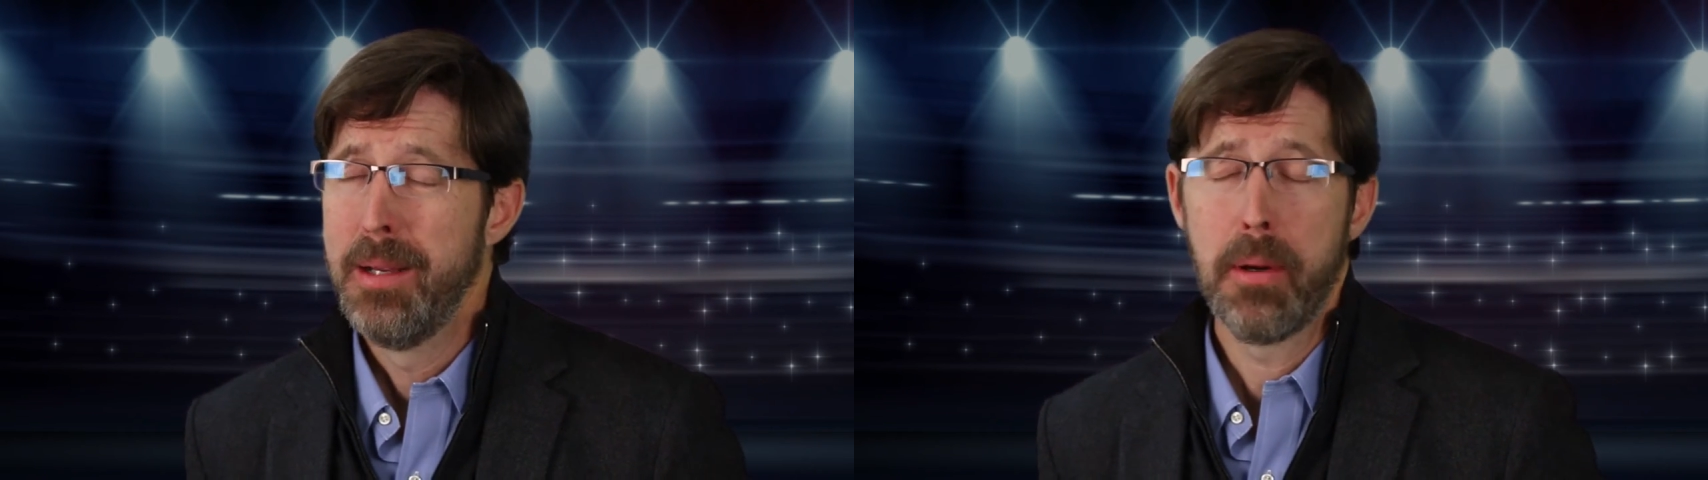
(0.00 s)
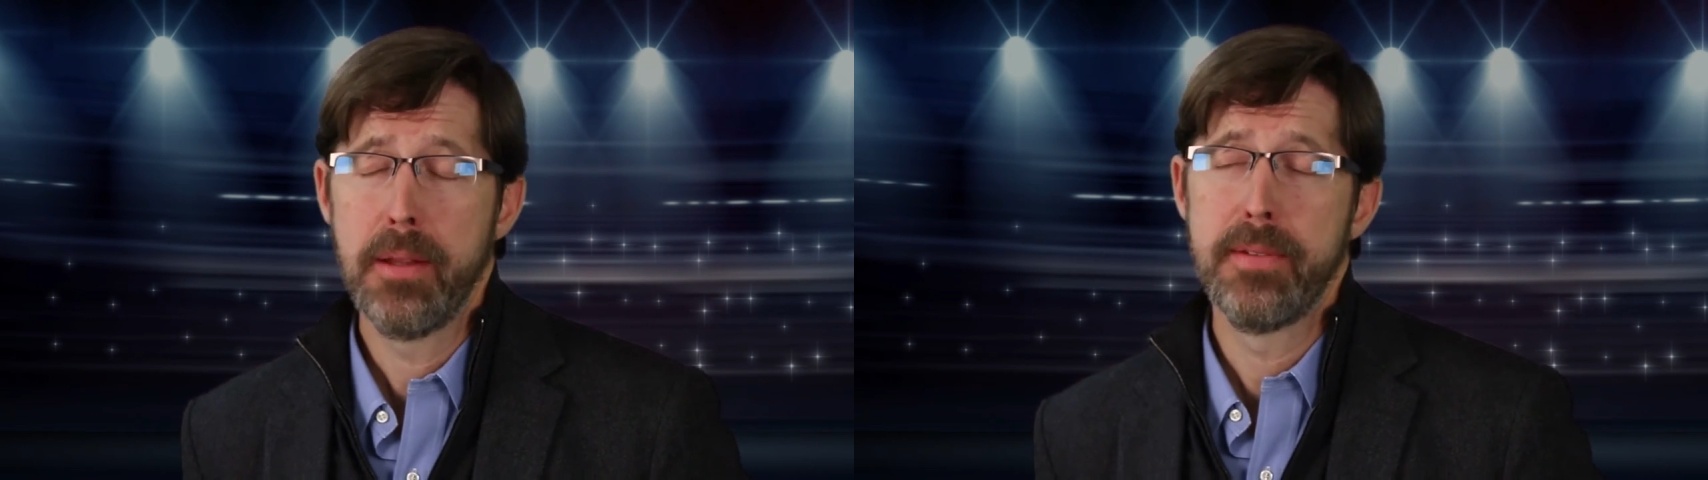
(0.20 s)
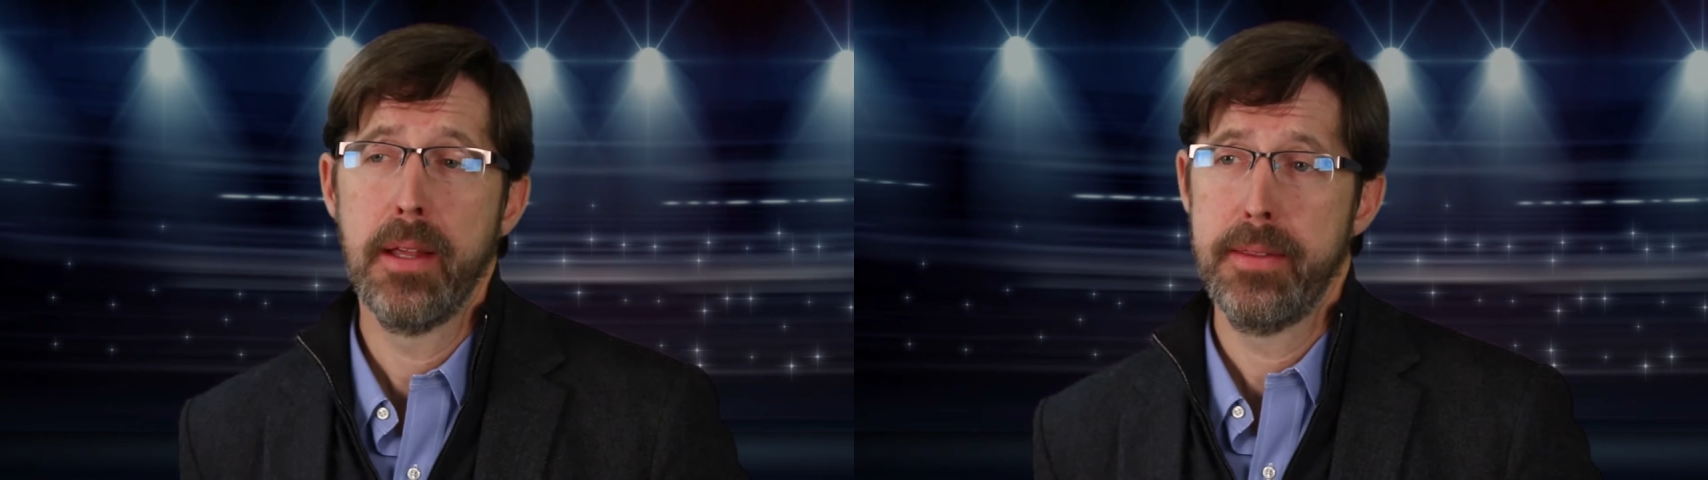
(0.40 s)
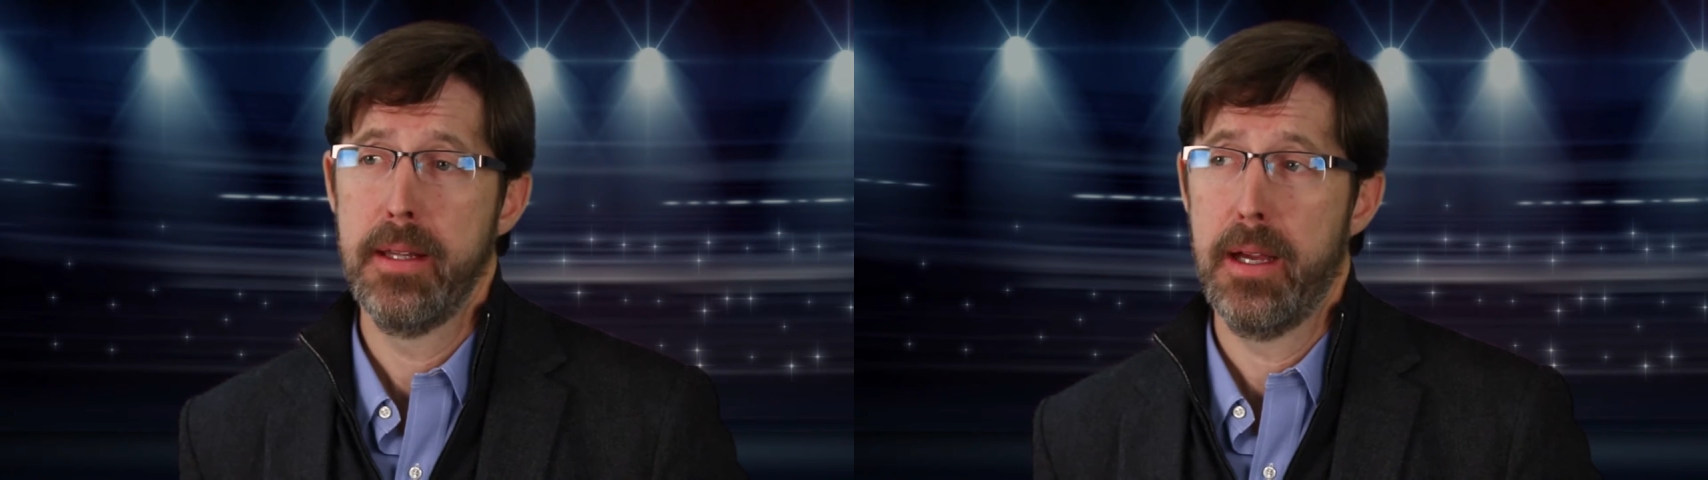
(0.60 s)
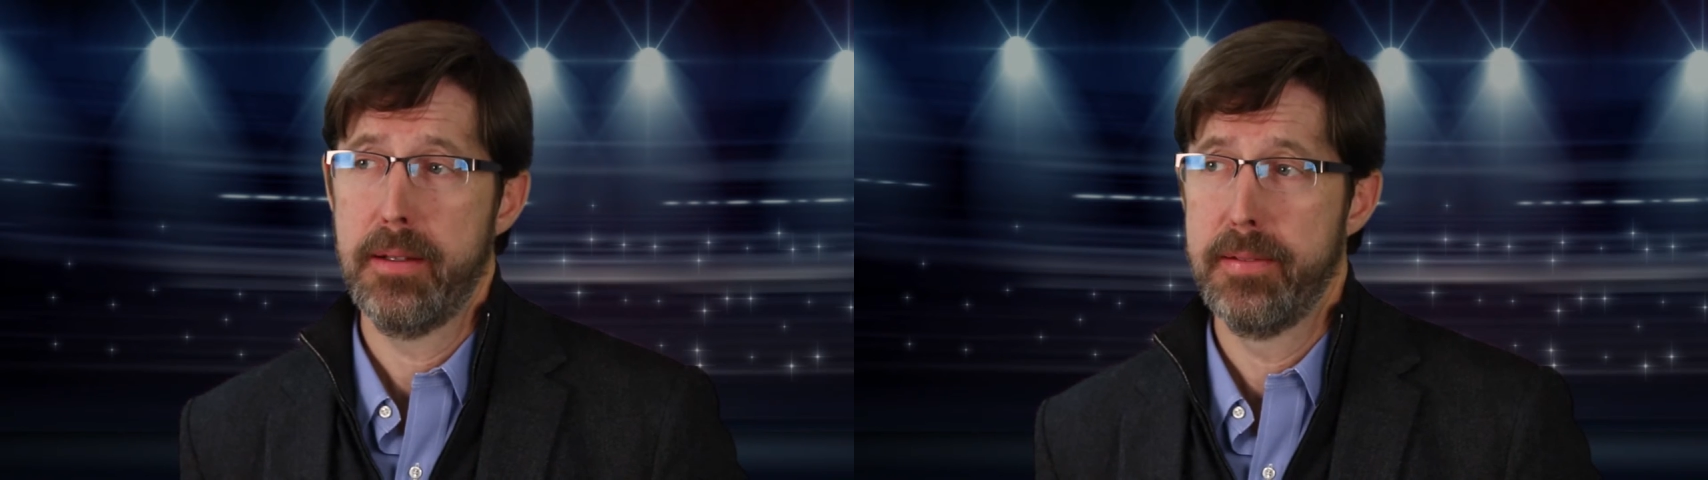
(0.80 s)
but it's nothing
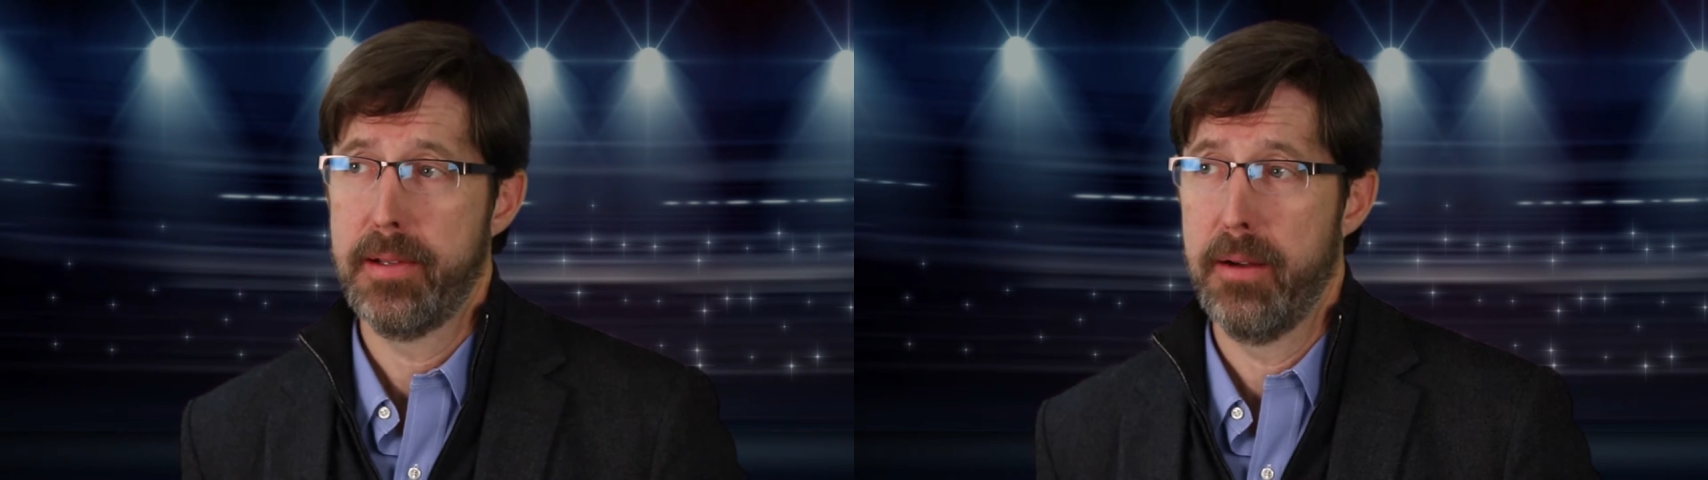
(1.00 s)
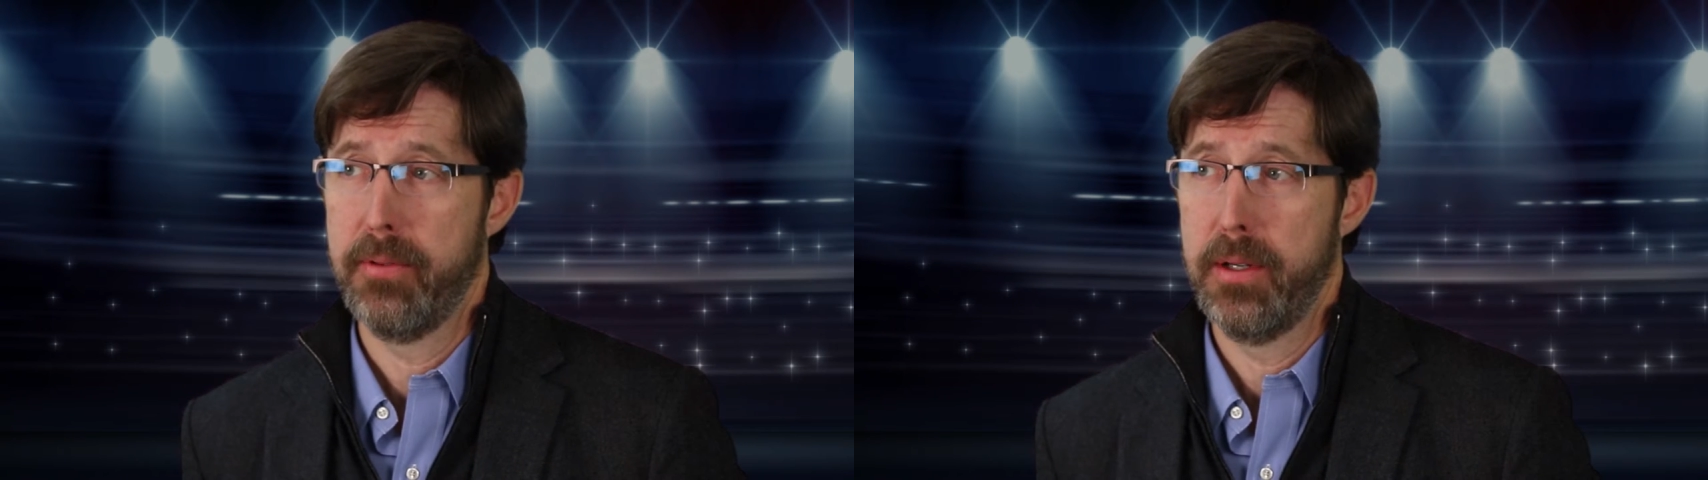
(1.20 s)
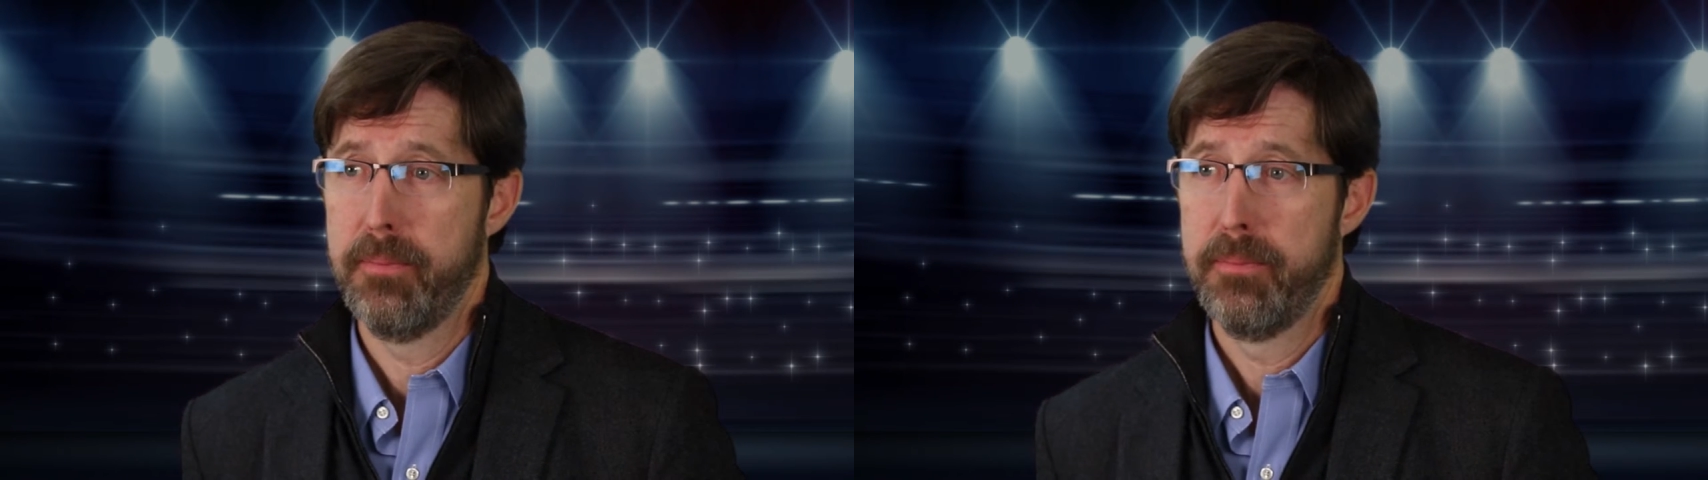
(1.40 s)
like Discovery.